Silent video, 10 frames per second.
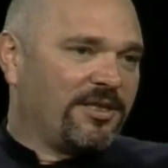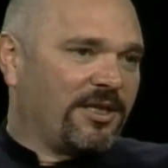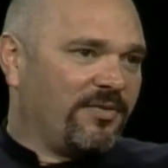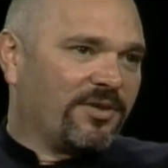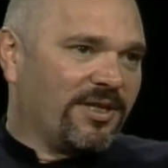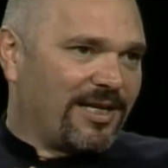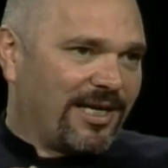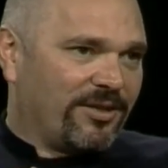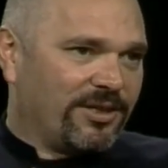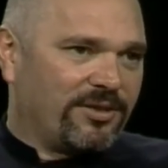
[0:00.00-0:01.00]
significant
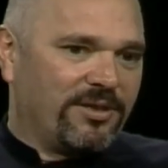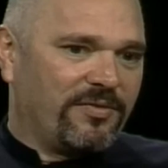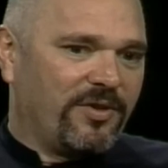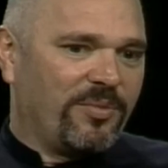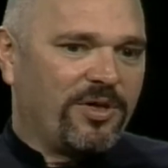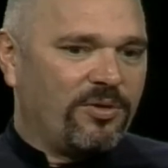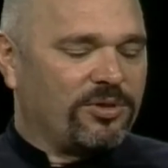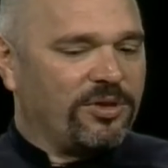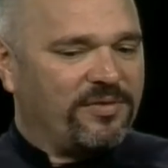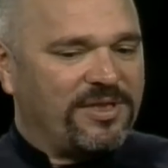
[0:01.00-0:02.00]
character in the film, and the whole
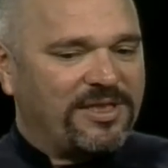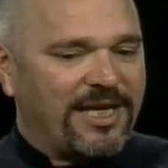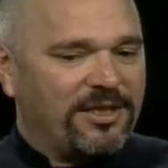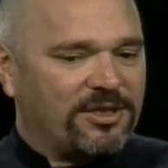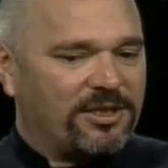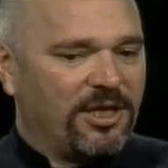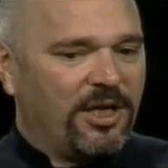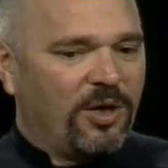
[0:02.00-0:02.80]
sort of sense